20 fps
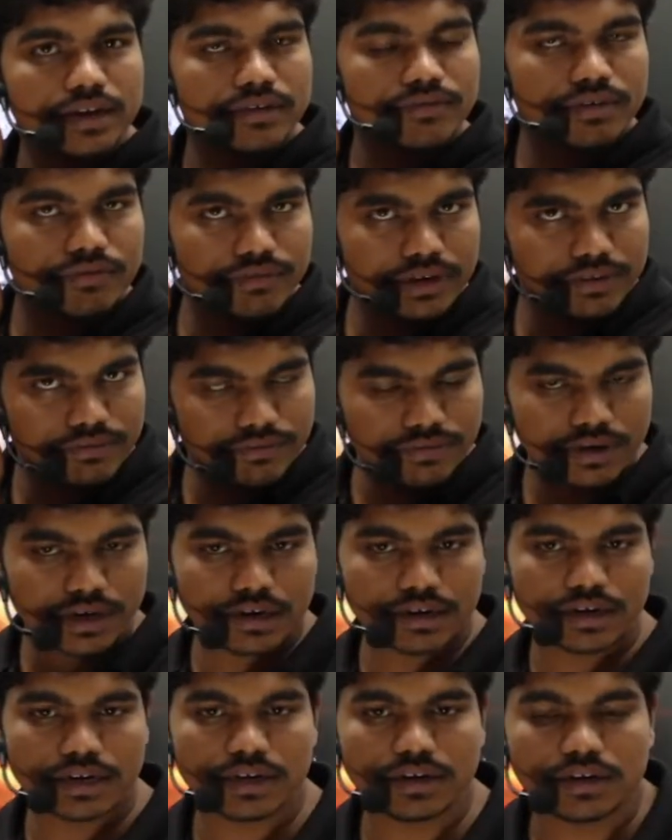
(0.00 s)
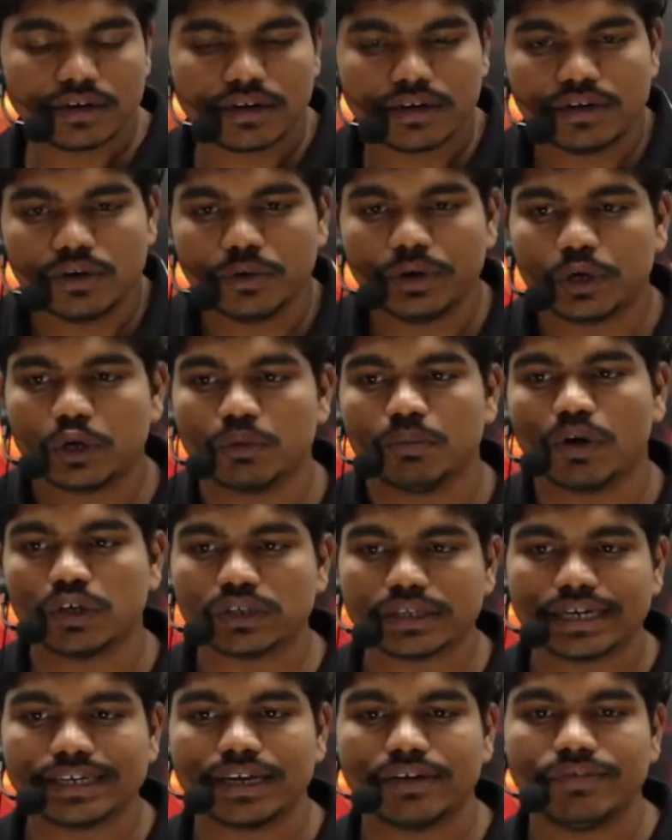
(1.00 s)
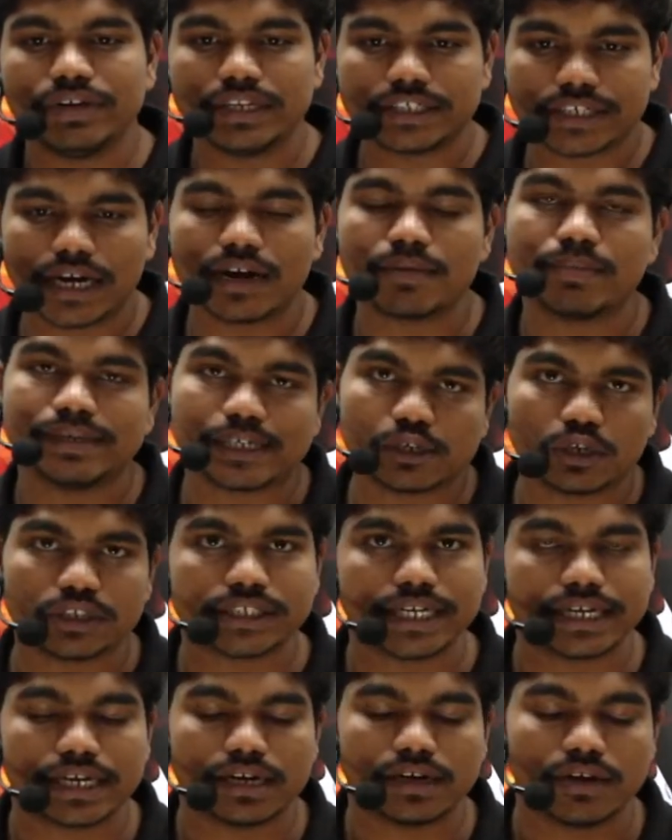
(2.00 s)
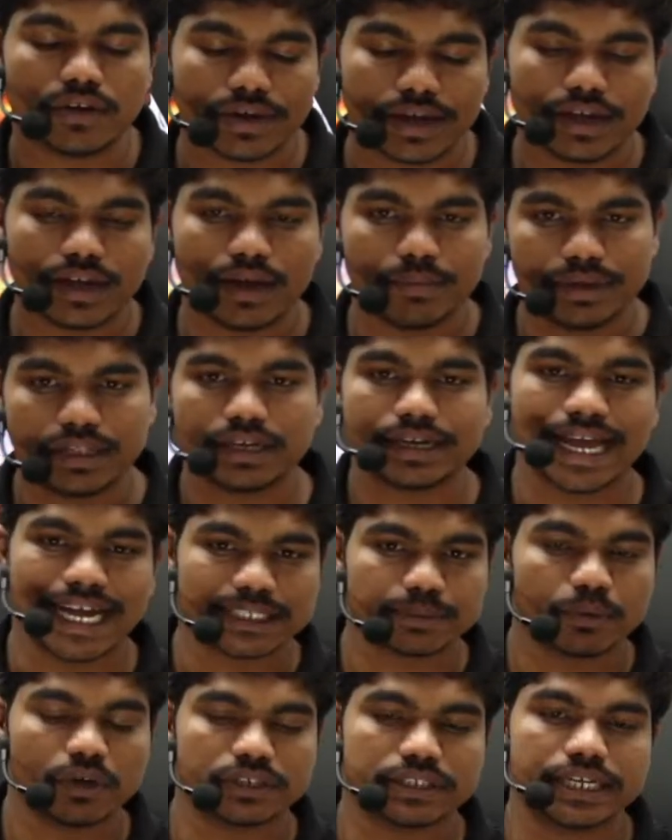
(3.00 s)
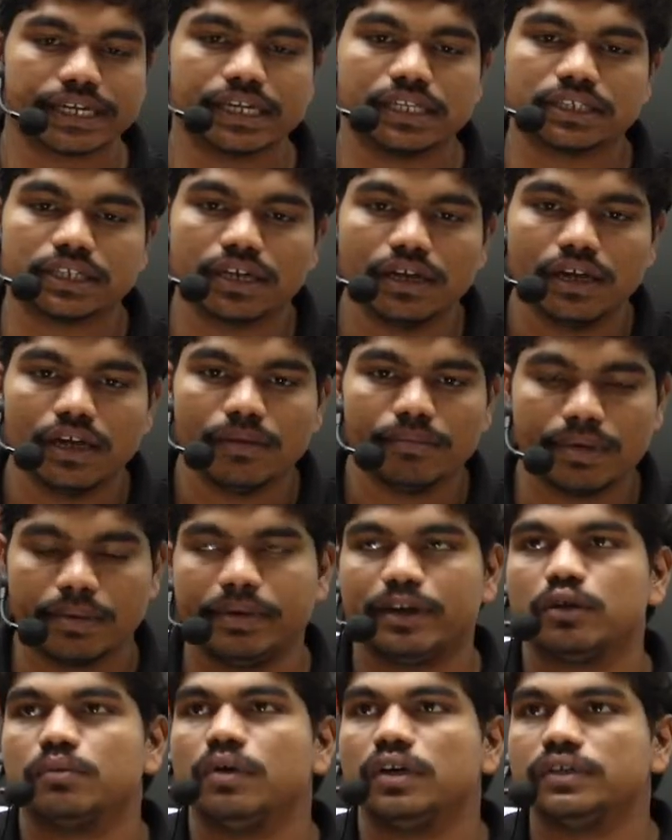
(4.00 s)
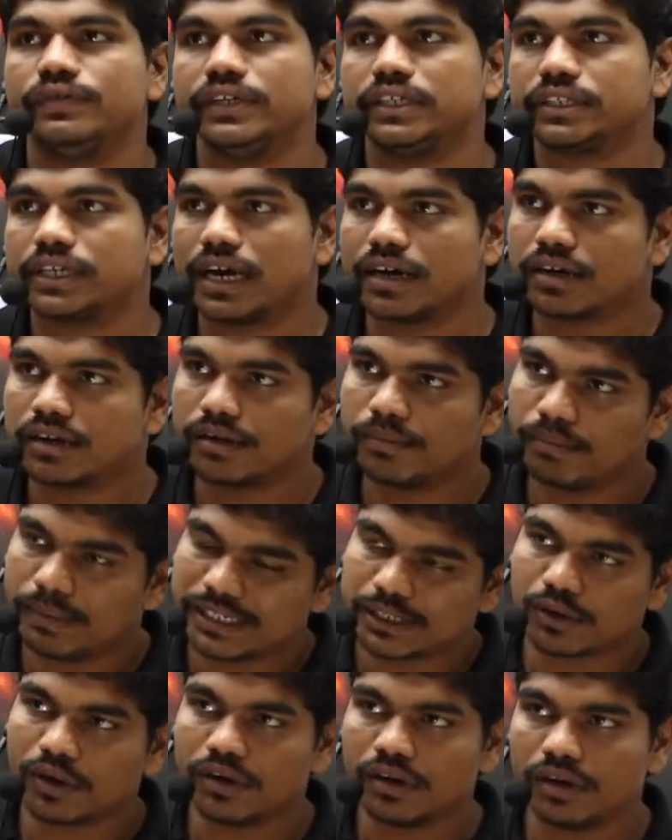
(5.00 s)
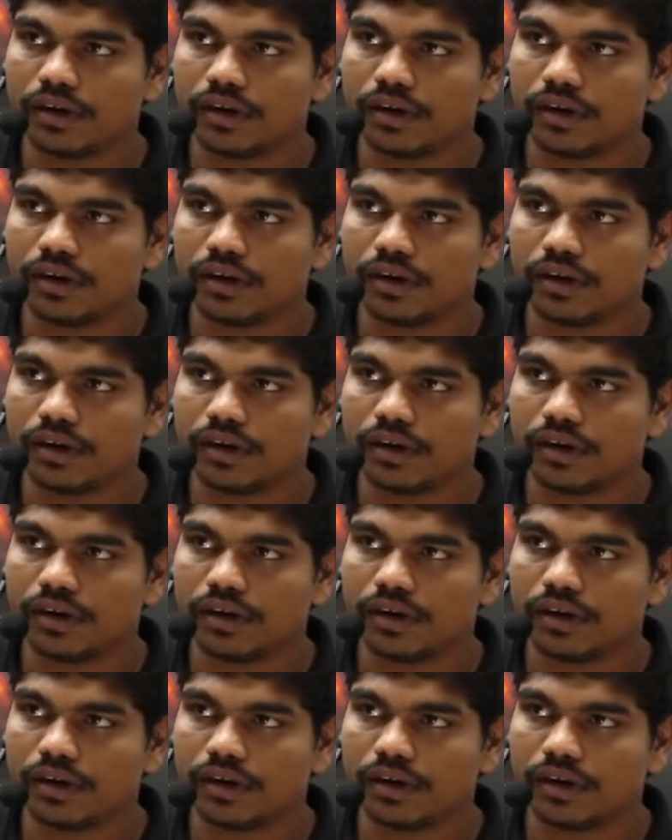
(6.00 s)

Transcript: We'll do it tomorrow, and then we'll start Breton cycle. Okay, I mean the gas power cycles. Maybe tomorrow we'll start Breton